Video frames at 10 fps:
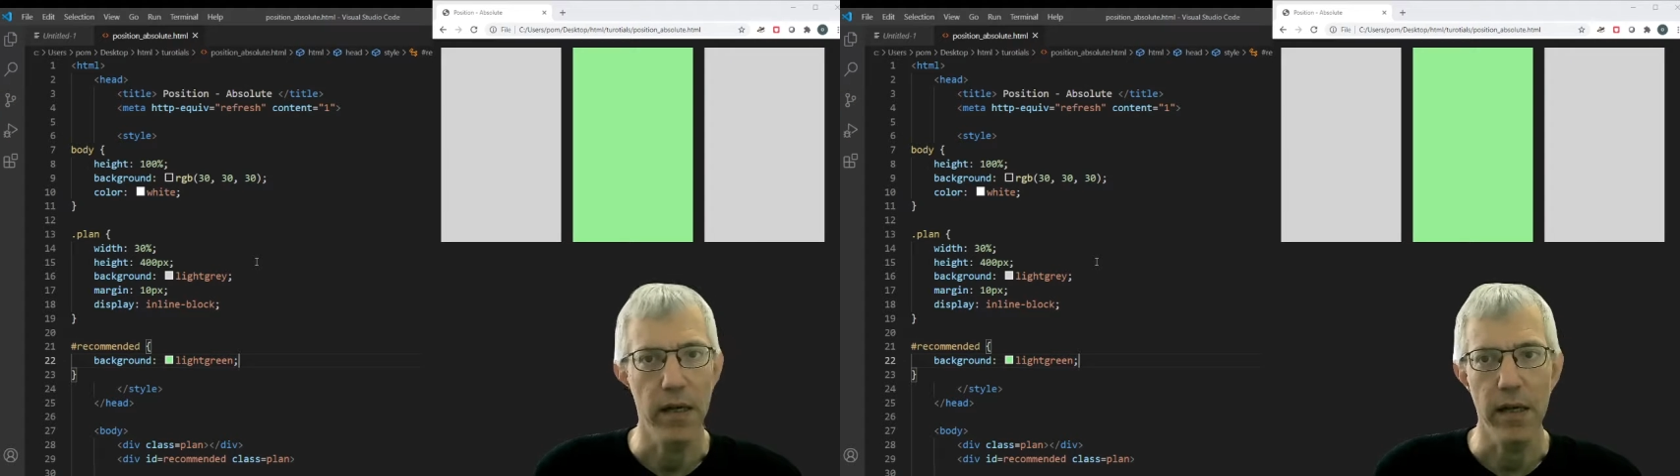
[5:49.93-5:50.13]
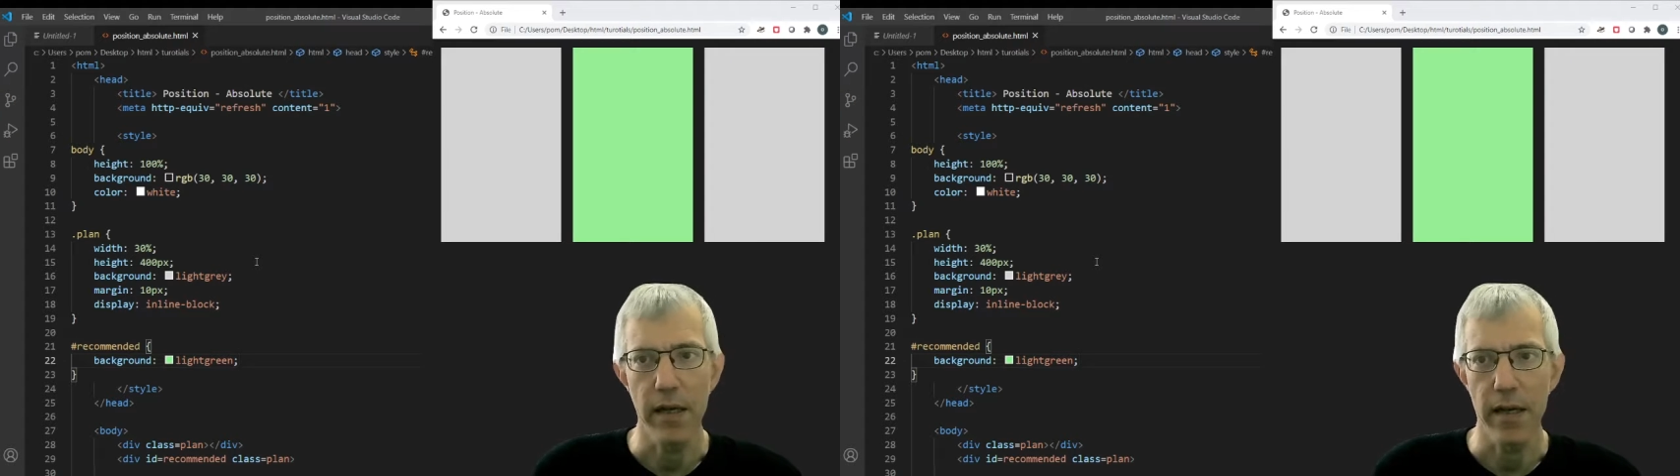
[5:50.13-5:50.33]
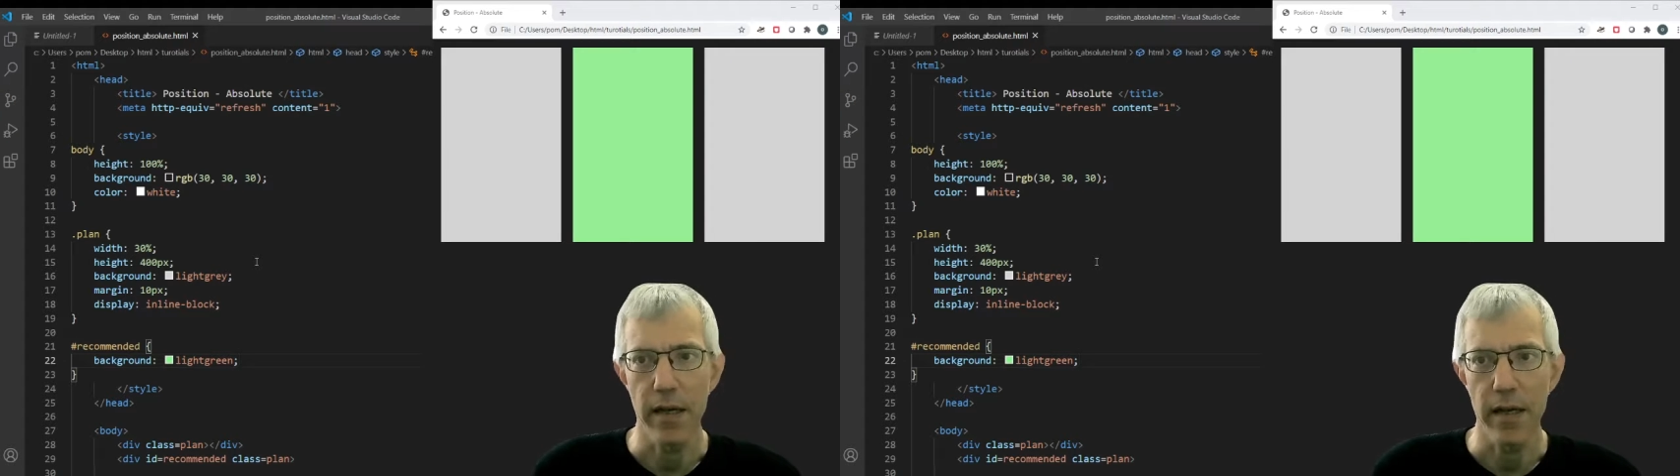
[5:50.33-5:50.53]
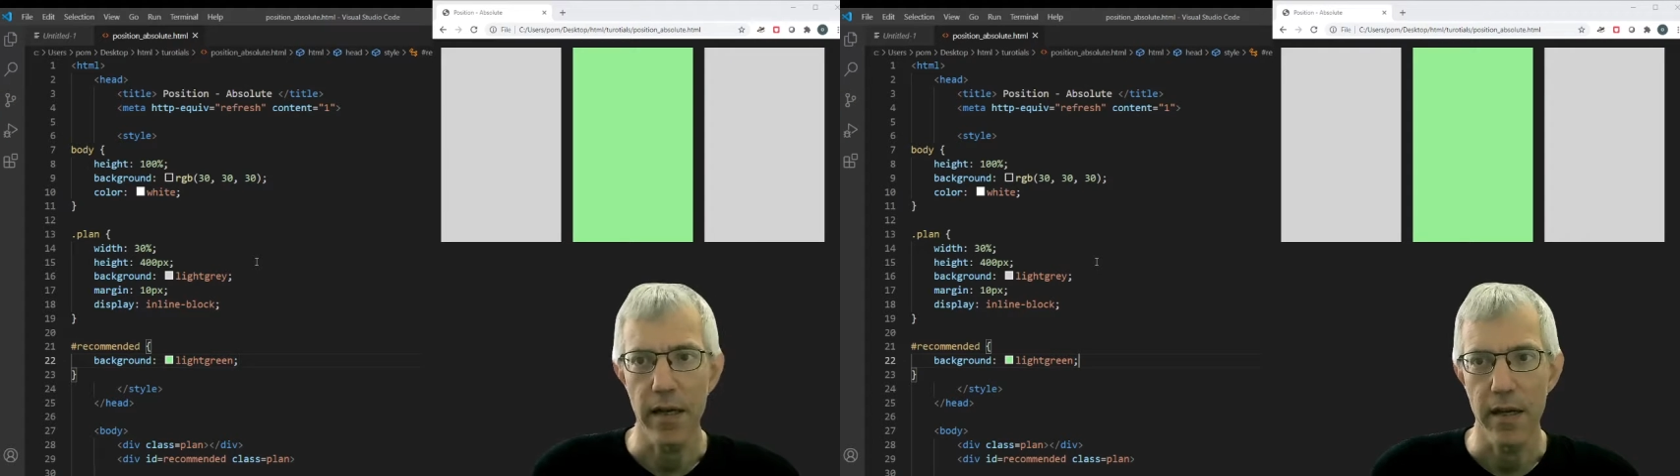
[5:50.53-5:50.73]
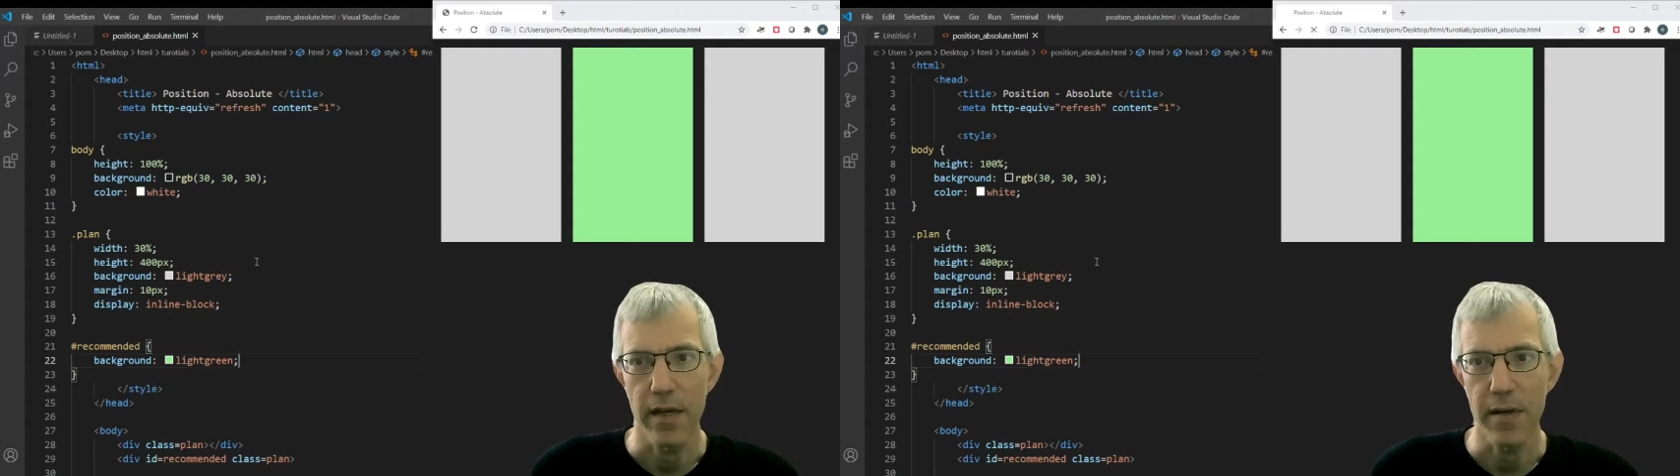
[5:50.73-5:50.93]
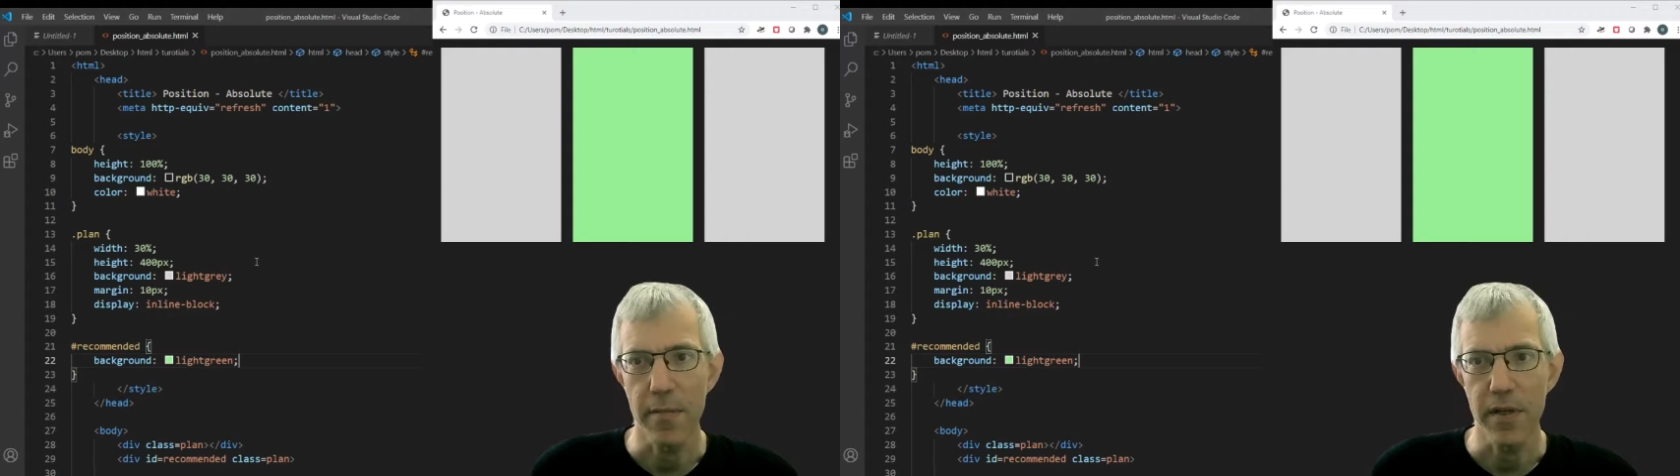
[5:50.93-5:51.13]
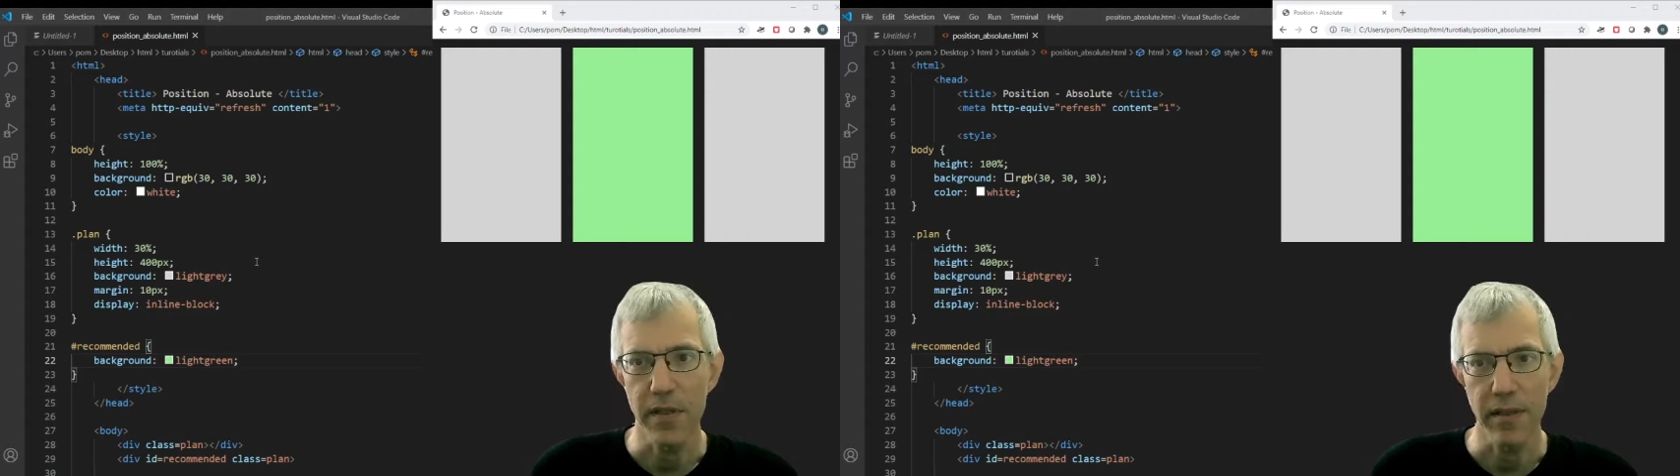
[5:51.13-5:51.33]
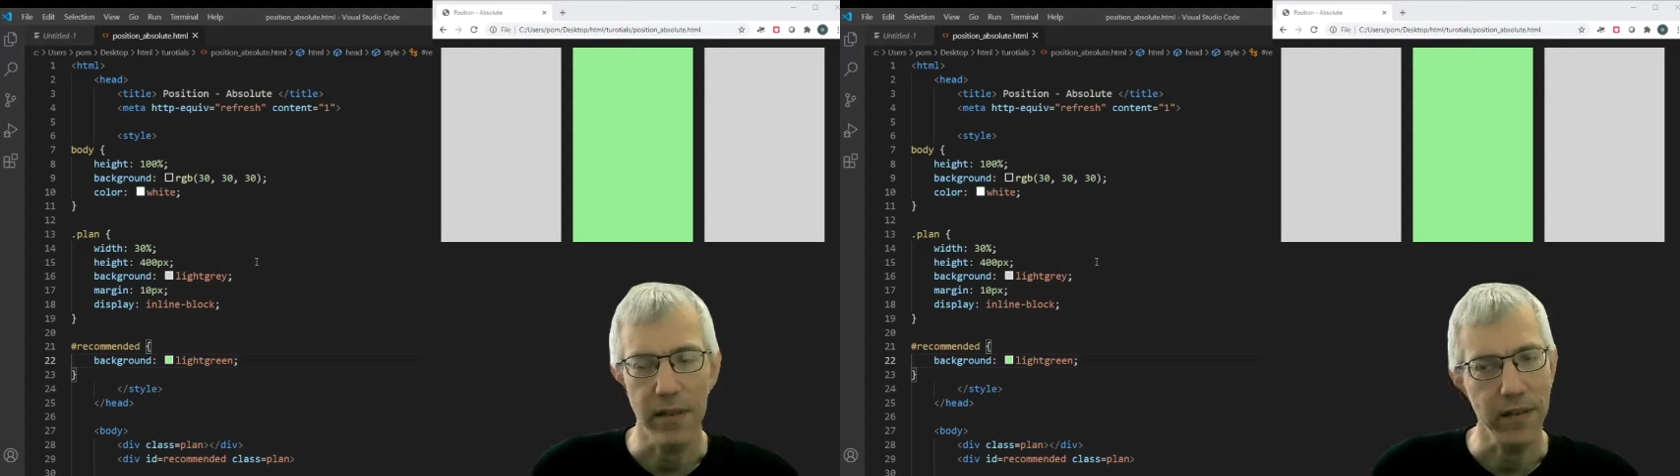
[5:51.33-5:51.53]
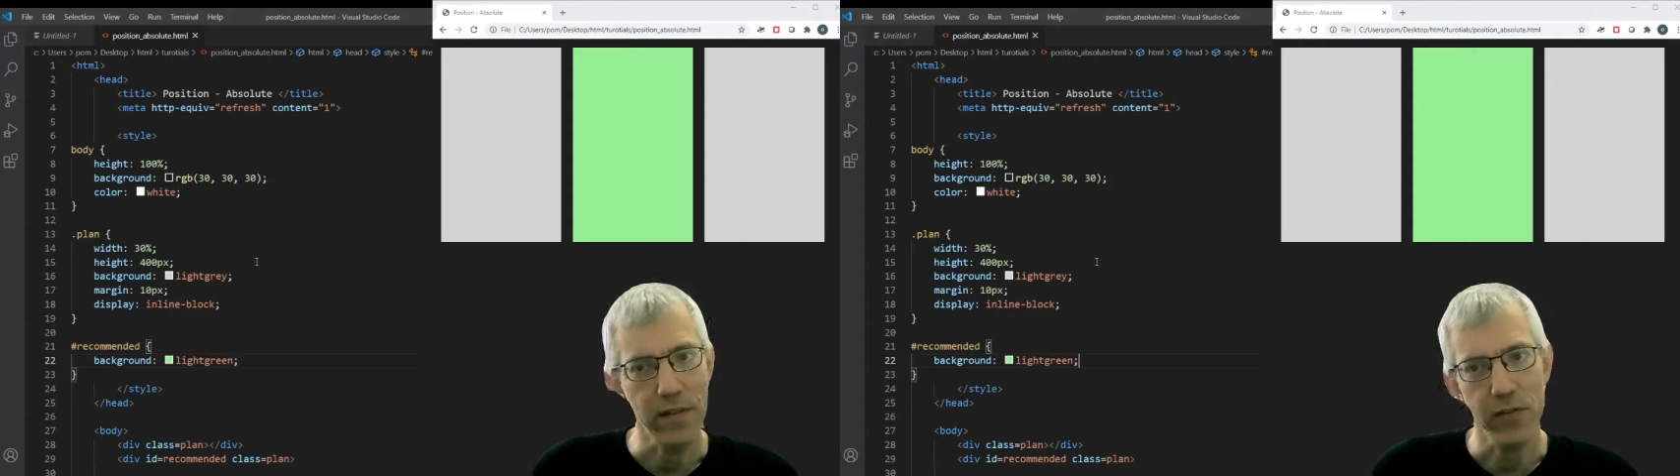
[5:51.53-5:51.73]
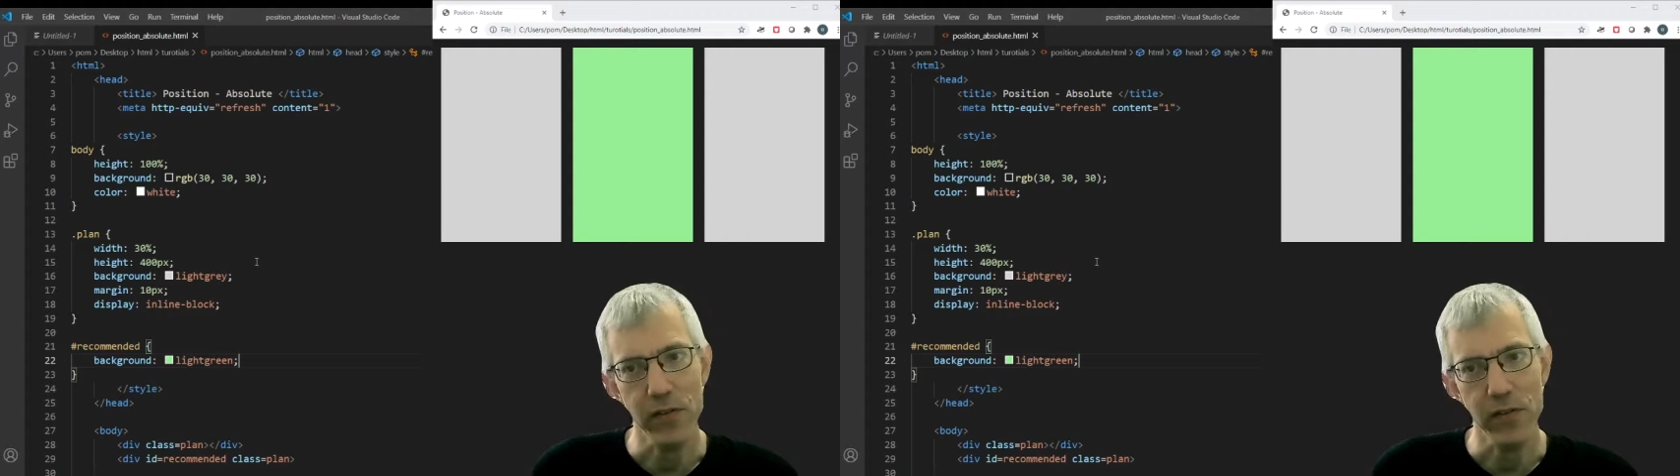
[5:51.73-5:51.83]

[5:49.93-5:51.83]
it